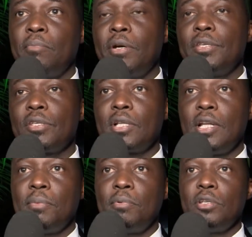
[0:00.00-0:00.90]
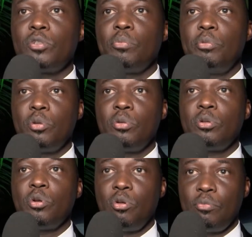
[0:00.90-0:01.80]
by this club is to build
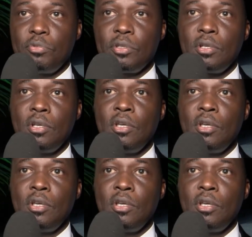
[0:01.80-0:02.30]
homes.